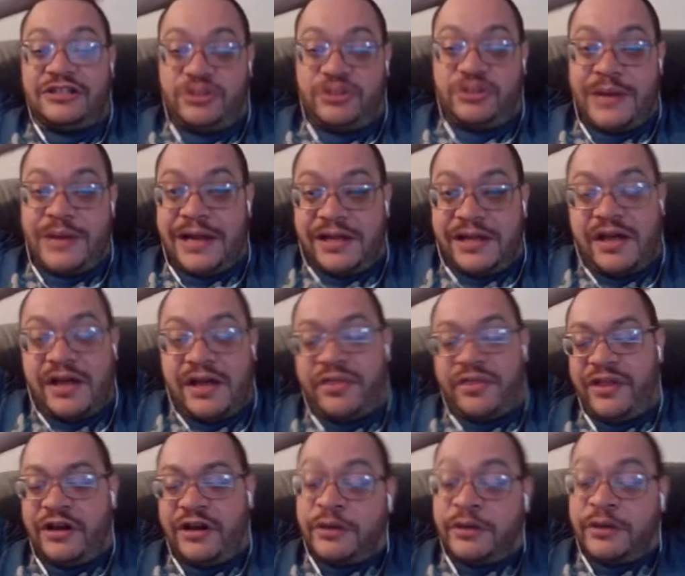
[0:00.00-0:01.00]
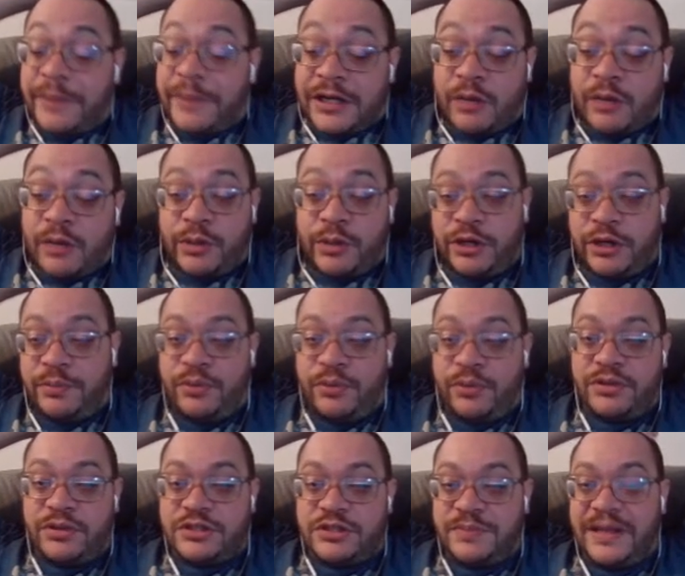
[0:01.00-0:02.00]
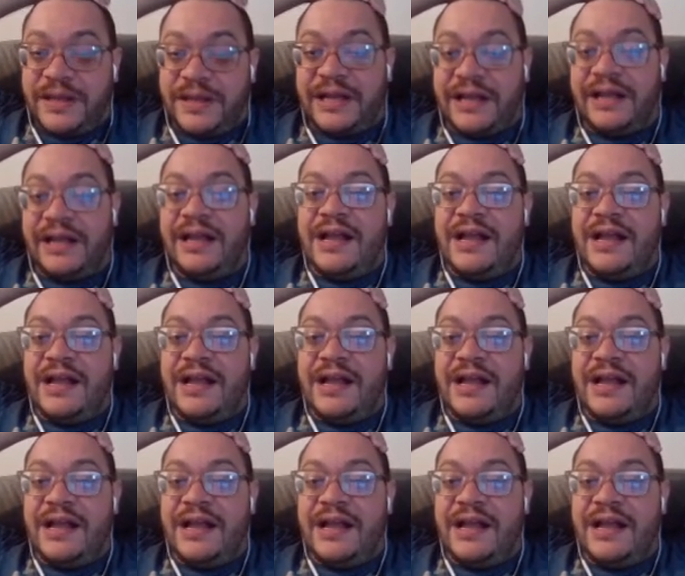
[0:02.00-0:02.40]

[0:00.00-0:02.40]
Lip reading: you Alioth there, depending on what your opponent is playing.